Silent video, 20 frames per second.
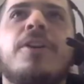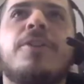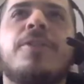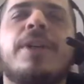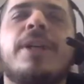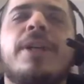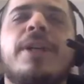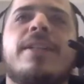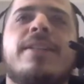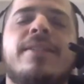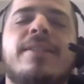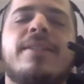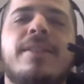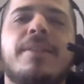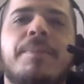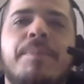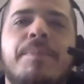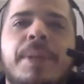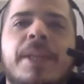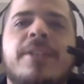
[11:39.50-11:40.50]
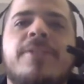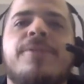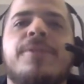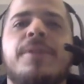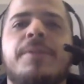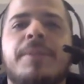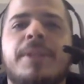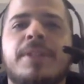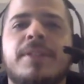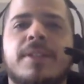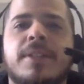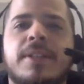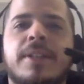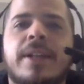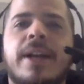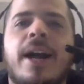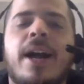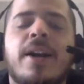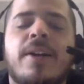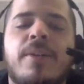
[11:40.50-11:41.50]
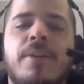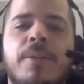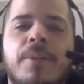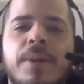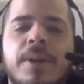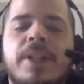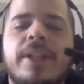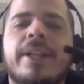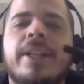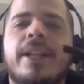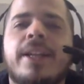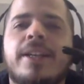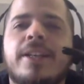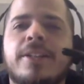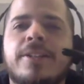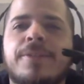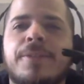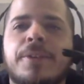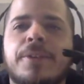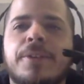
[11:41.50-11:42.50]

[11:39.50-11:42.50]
Star Trek is the best film he's done. I really like his.